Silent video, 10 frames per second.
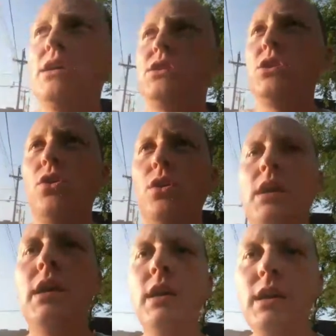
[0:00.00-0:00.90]
So
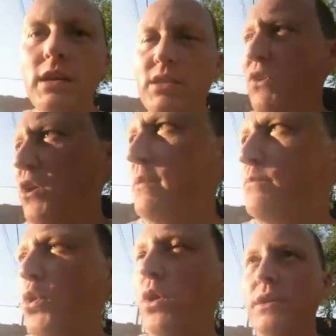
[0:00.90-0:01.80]
it's very
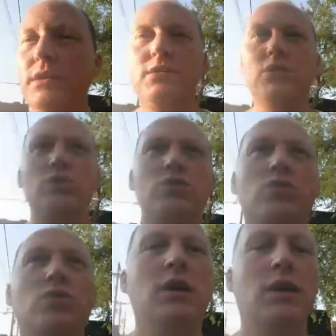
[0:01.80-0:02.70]
important
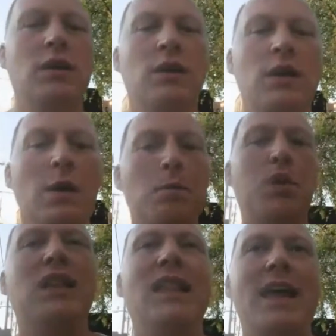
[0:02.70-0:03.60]
to
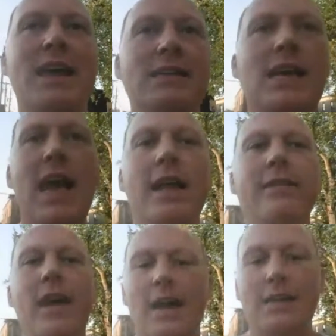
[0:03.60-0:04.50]
plant
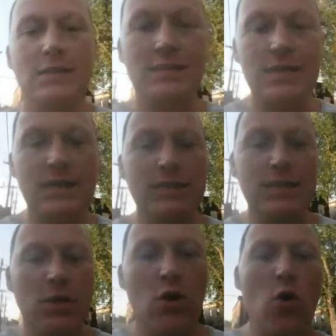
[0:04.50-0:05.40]
headline
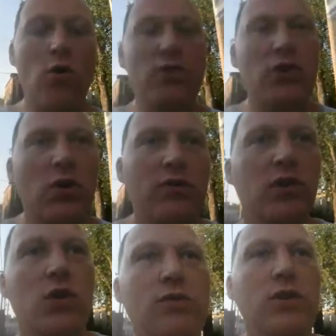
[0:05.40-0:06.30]
seeds over and
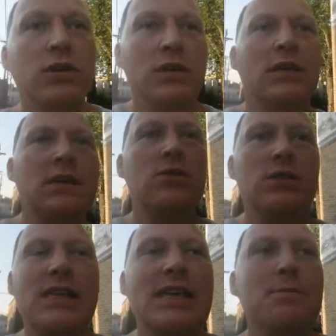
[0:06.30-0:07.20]
over and over.
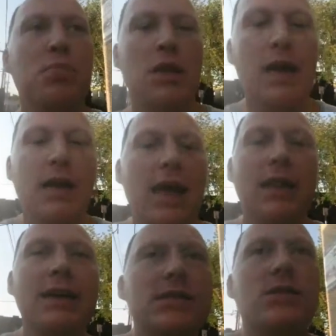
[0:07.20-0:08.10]
Just keep planting
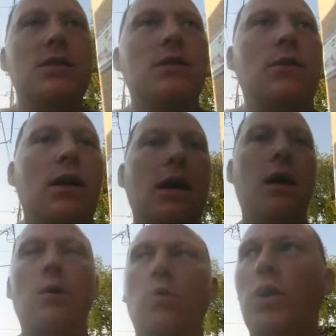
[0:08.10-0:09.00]
headlines.
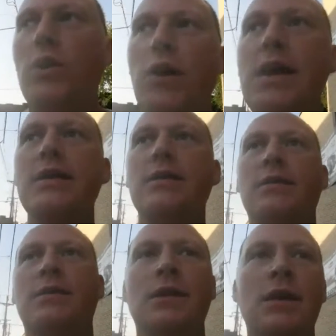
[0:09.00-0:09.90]
Work great.
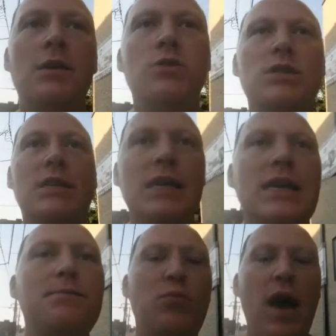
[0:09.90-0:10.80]
Just
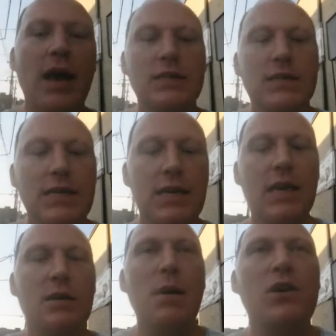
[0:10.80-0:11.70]
keep practicing and
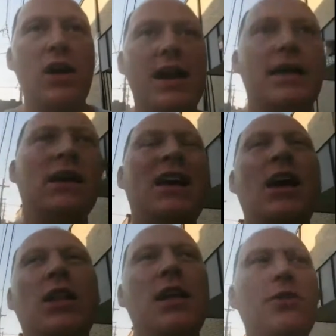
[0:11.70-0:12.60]
getting better at it.
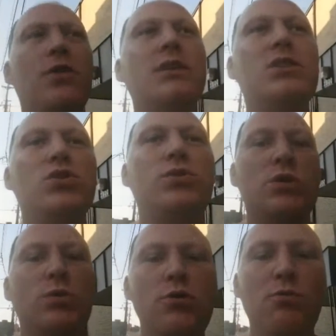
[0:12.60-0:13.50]
The other thing too
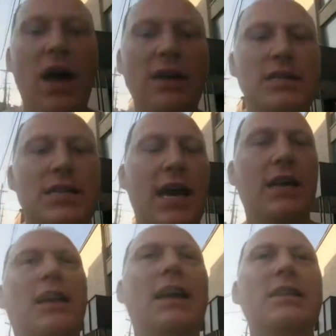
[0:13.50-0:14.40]
is when you practice the
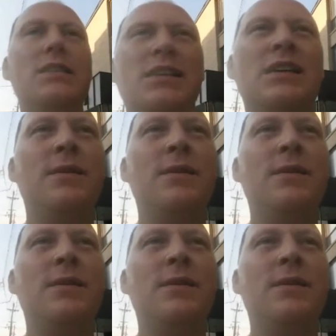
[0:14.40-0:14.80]
headlines,